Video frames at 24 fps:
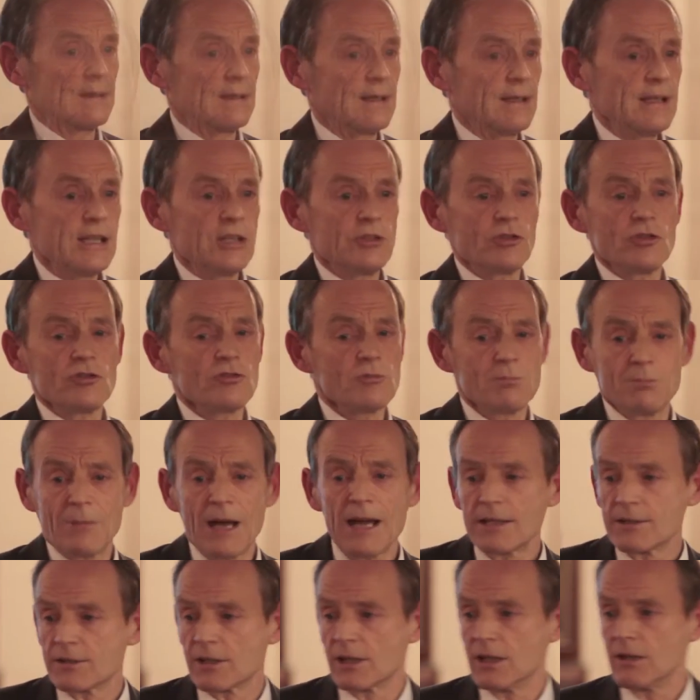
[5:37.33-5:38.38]
And it doesn't
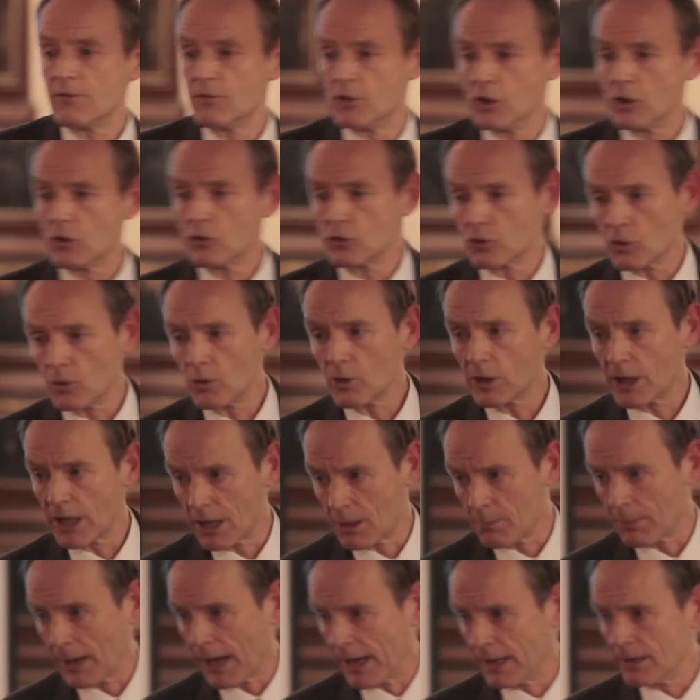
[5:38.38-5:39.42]
matter if you're talking
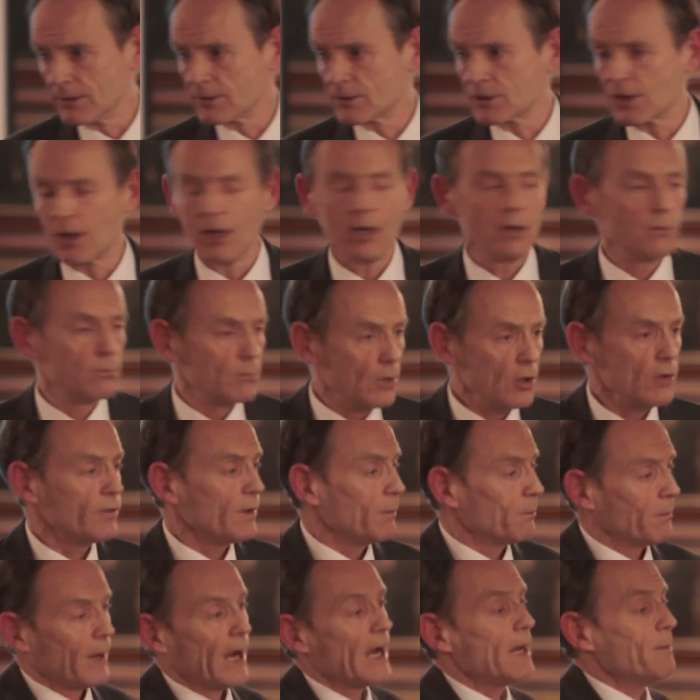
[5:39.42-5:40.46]
about
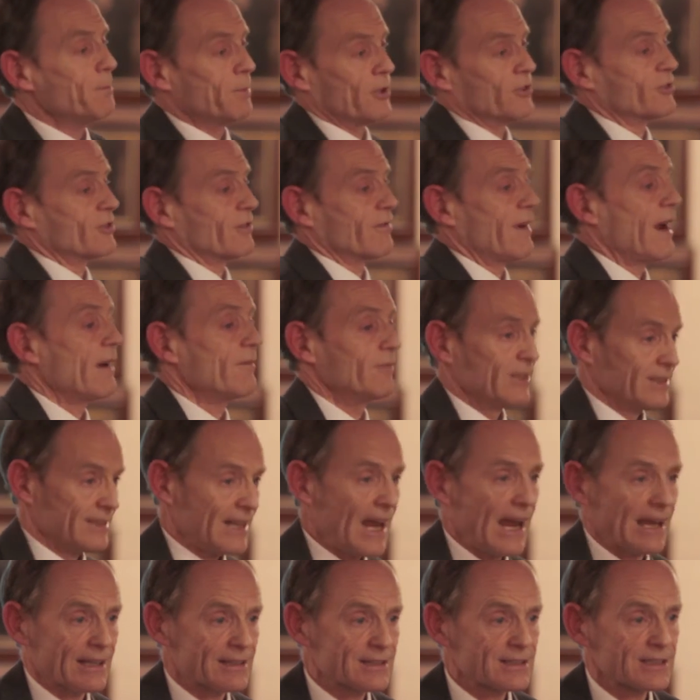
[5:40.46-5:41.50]
moving papers around your
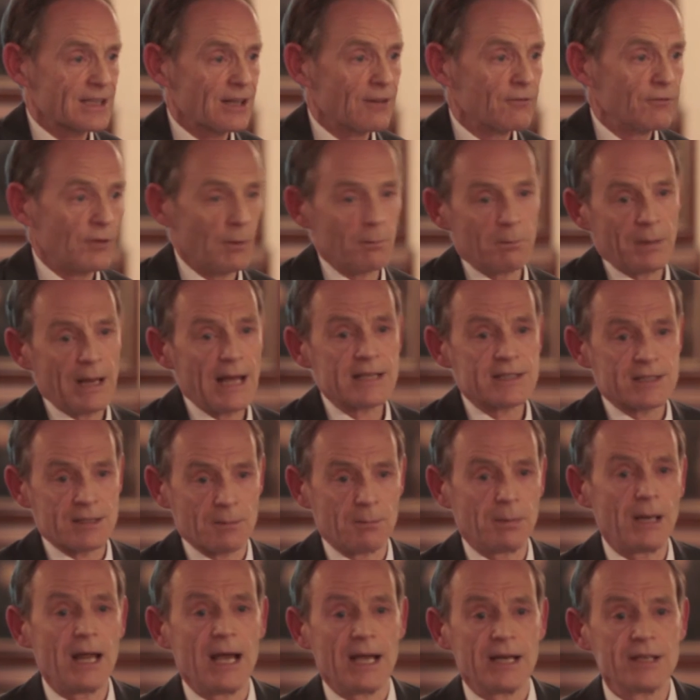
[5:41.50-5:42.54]
desk from place to
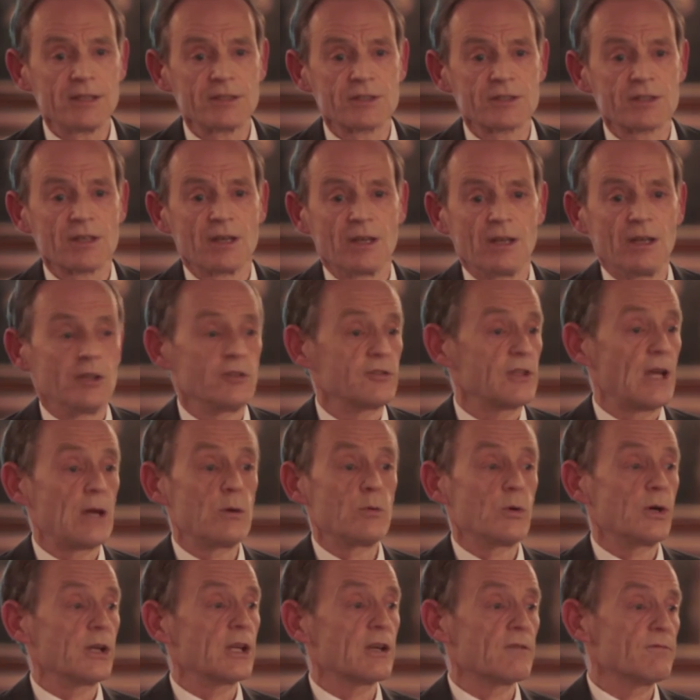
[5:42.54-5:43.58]
place, so
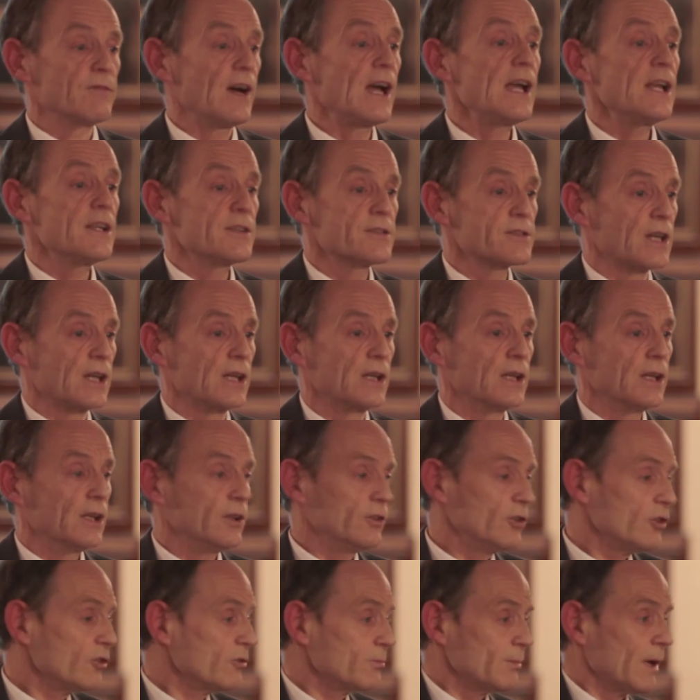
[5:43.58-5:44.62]
you're a conveyancing.
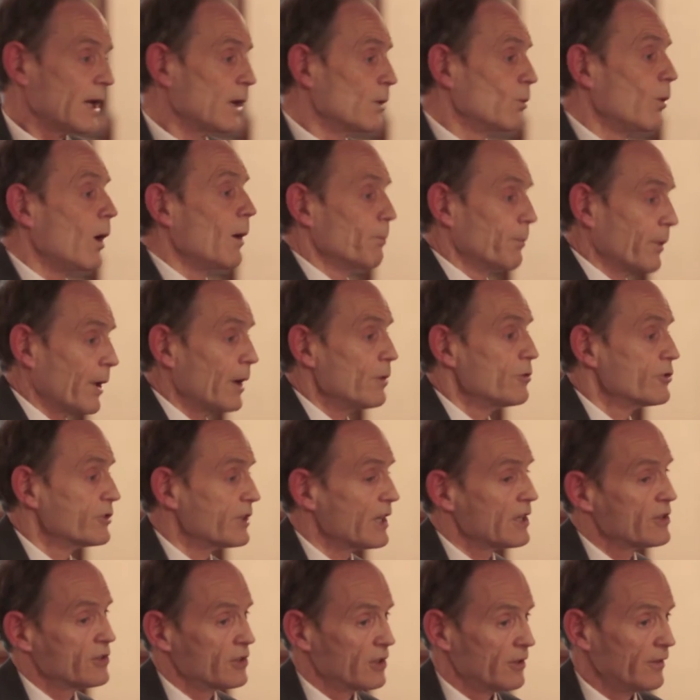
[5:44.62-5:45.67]
It doesn't matter what
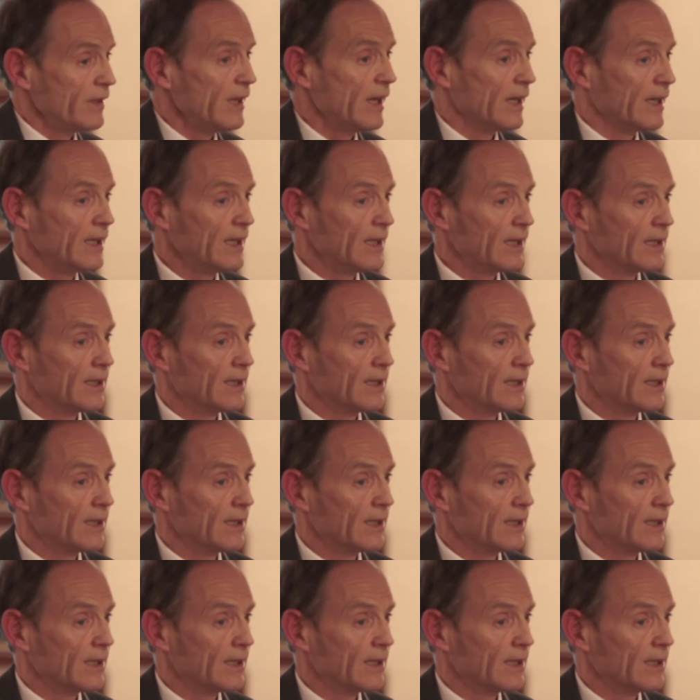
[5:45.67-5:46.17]
process you're in.